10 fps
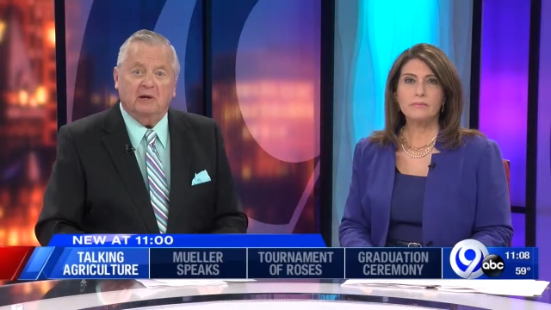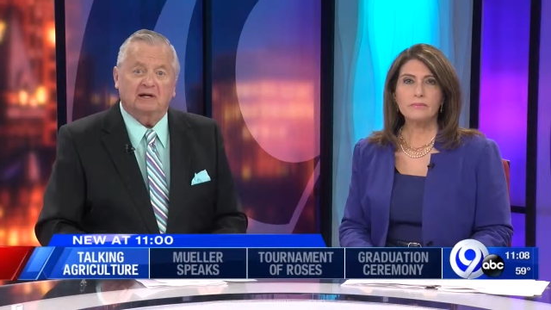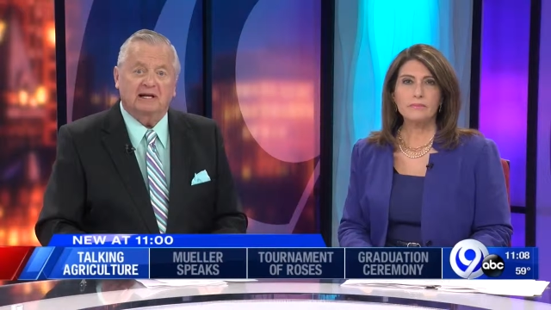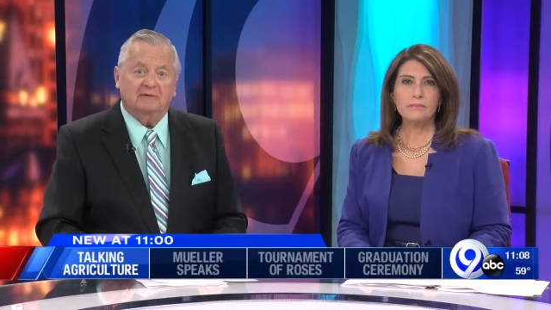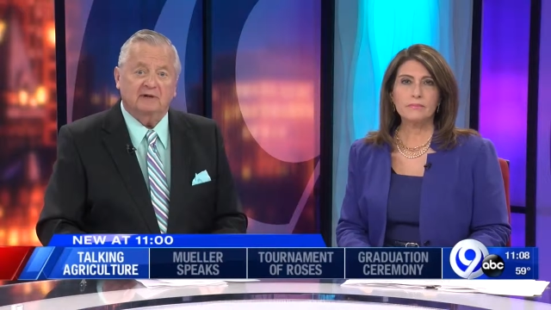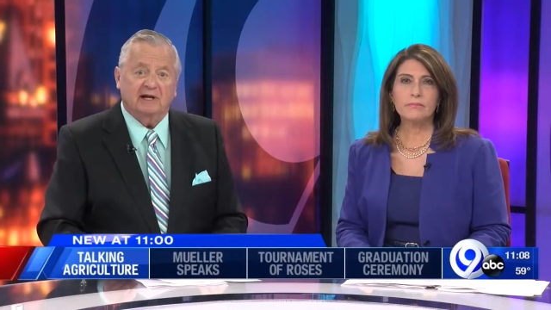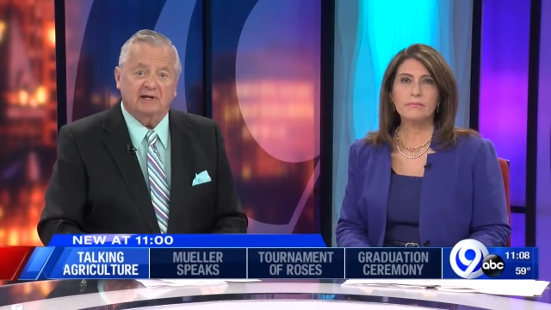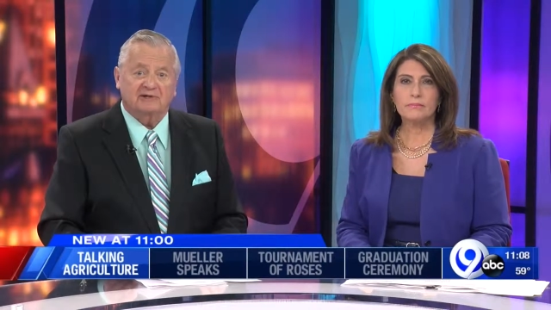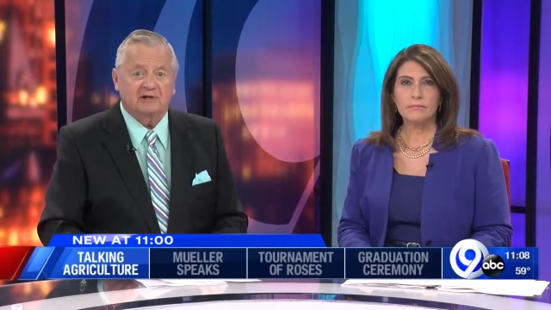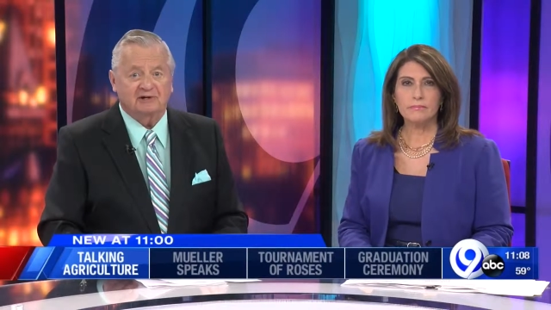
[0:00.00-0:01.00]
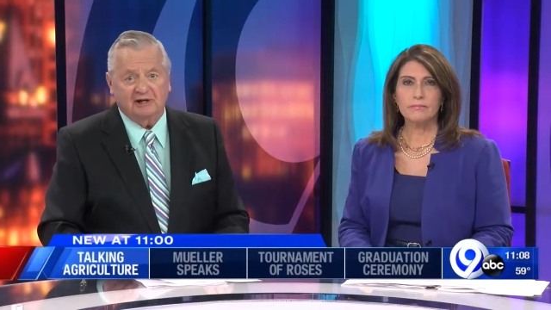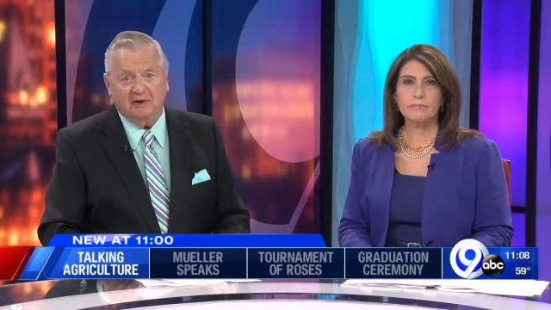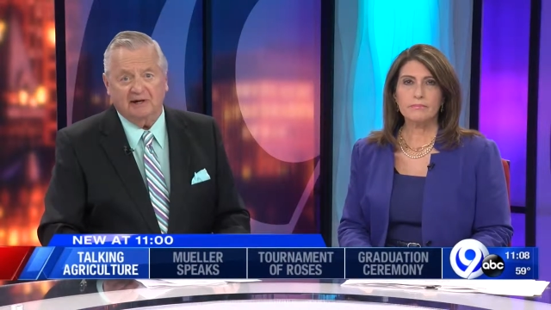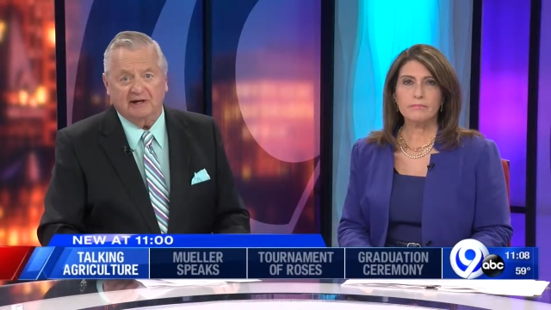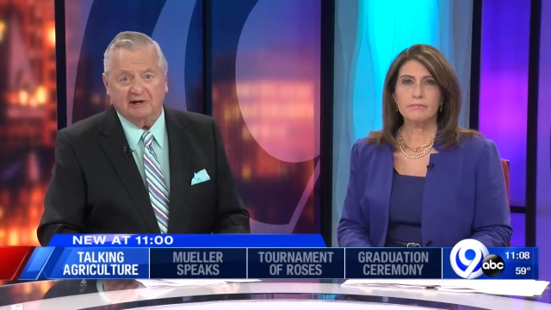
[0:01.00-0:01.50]
Speaker 1: At 11, as the
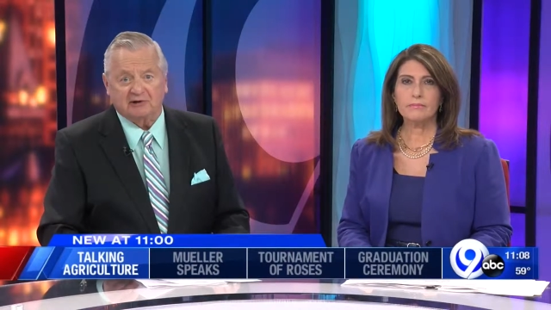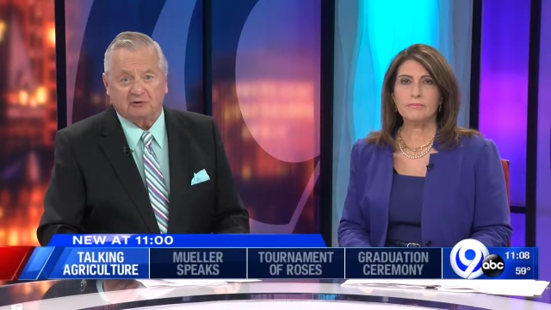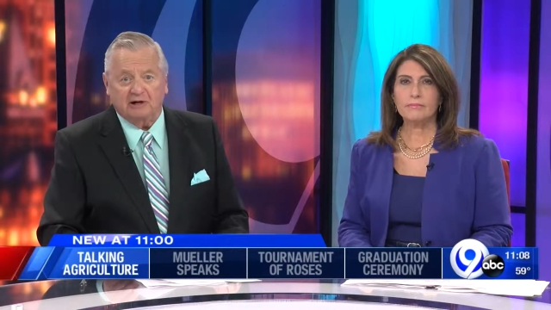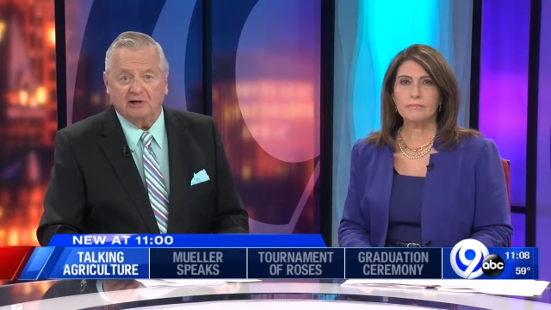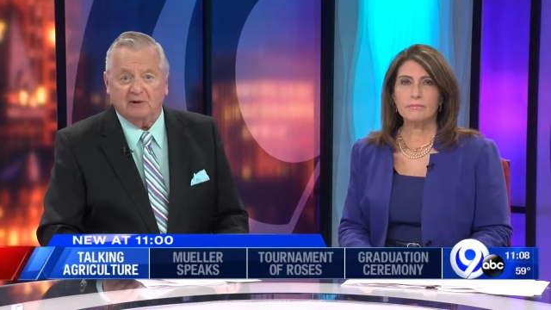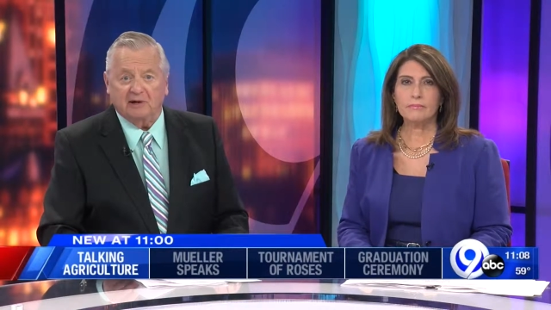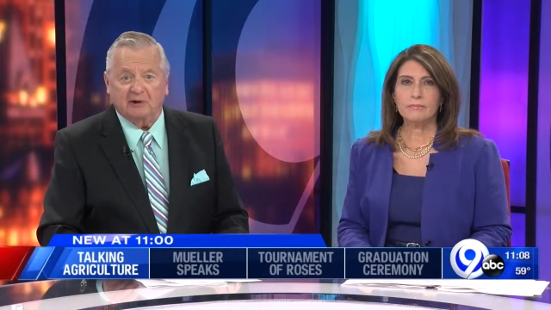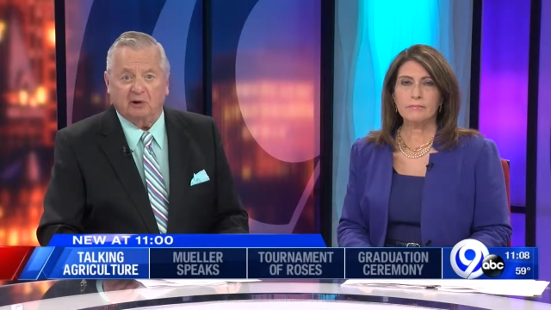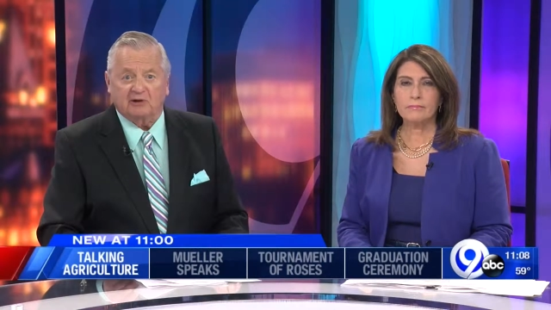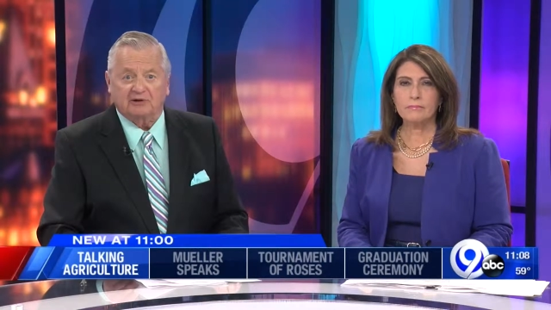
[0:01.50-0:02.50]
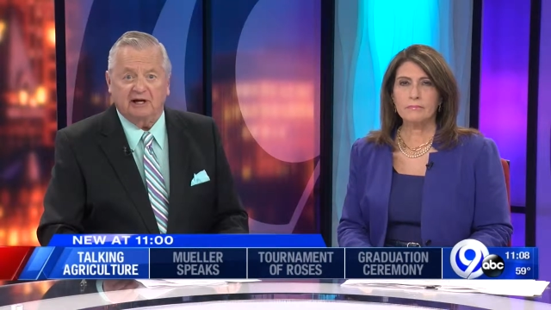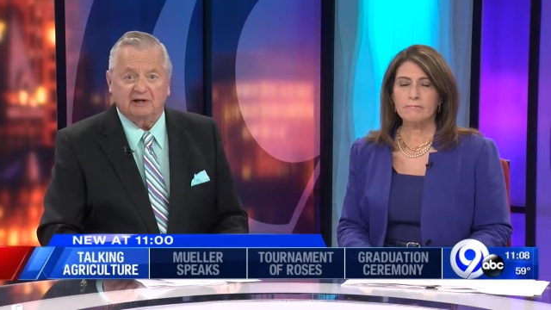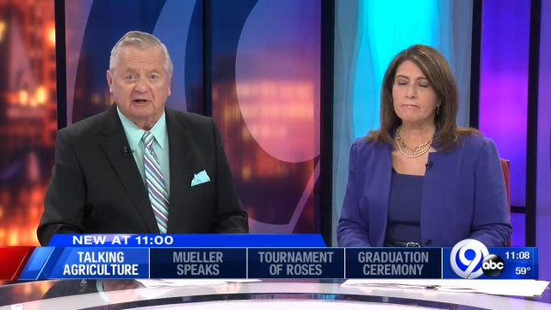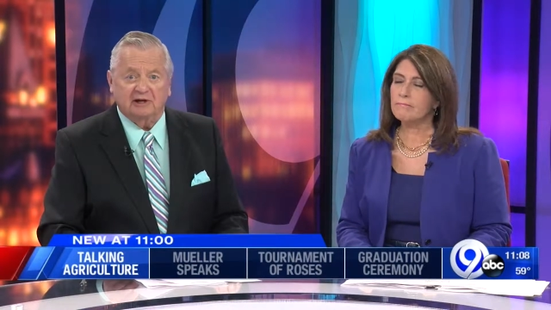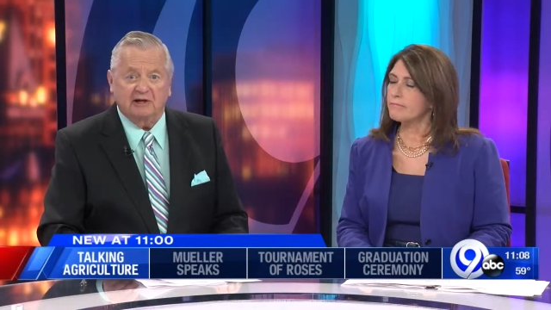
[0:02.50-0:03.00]
dairy industry here in New York
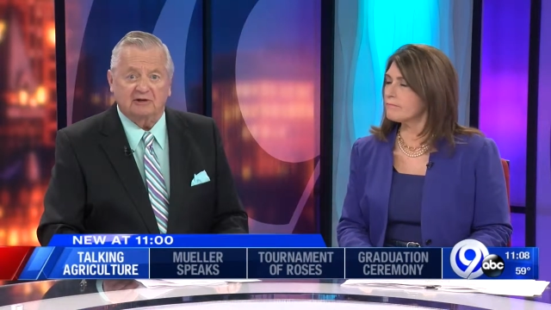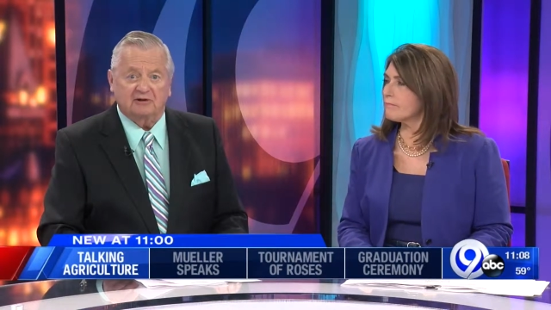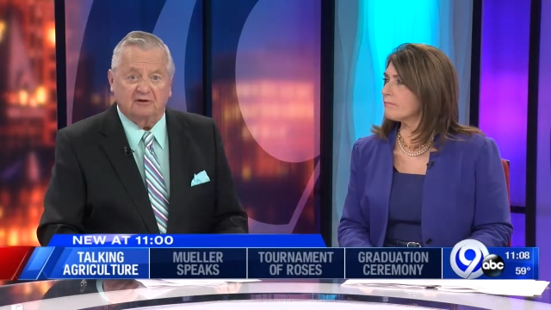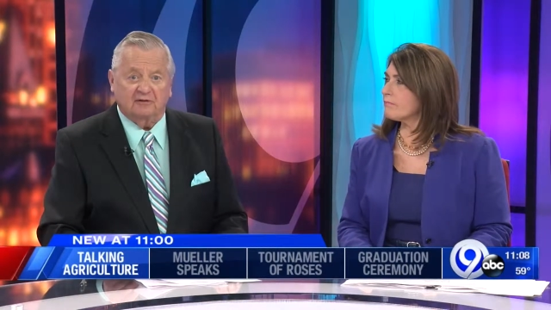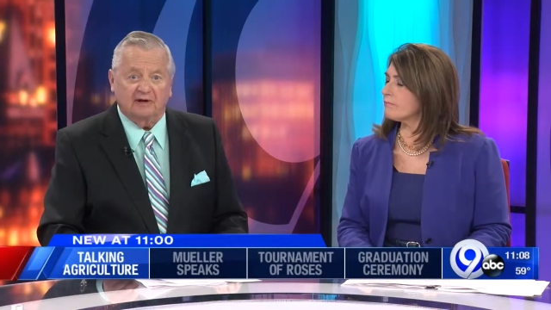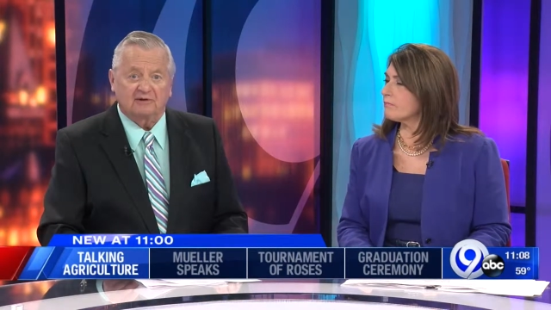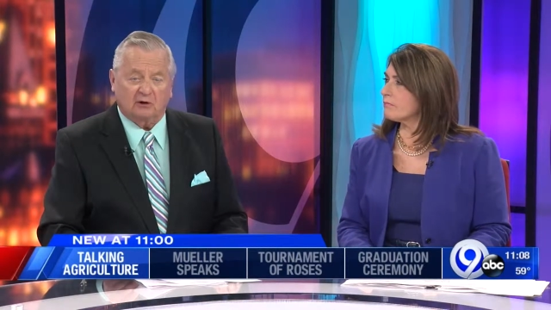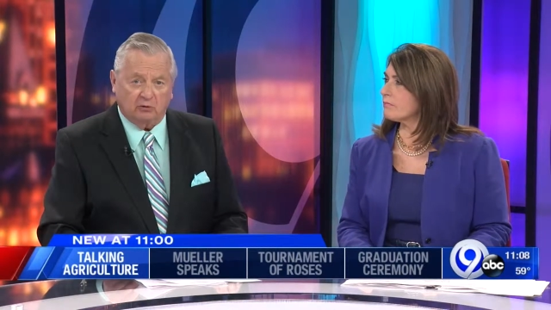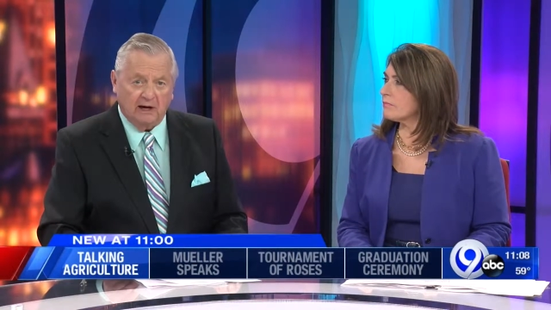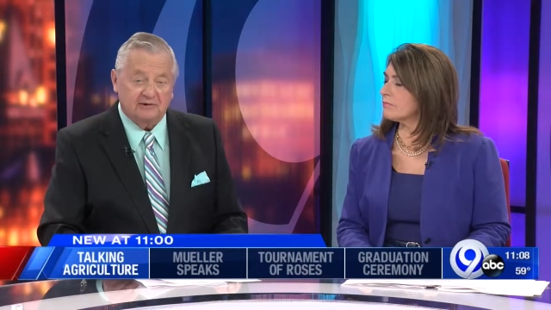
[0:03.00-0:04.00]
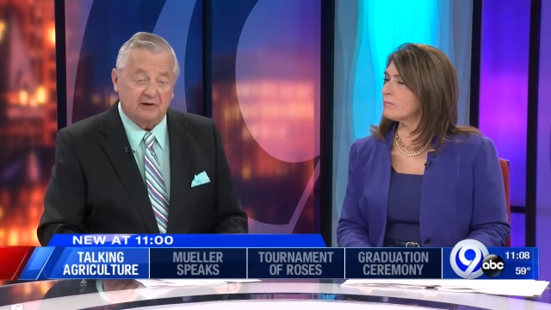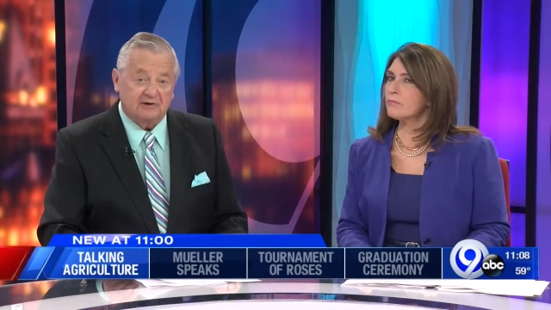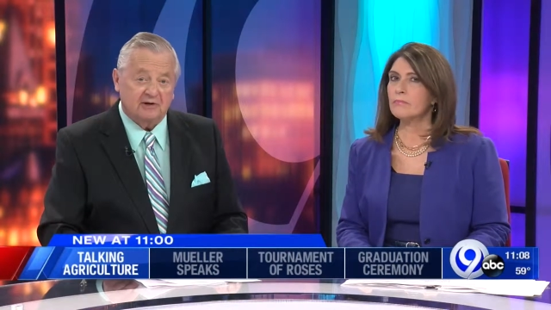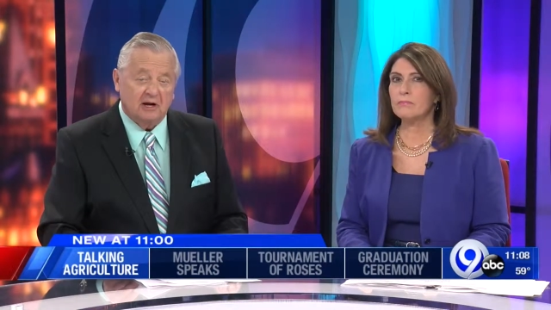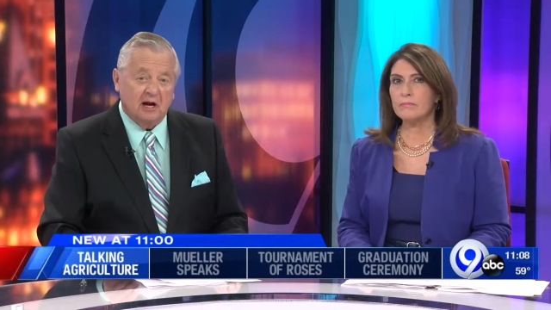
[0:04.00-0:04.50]
State continues to face a crisis,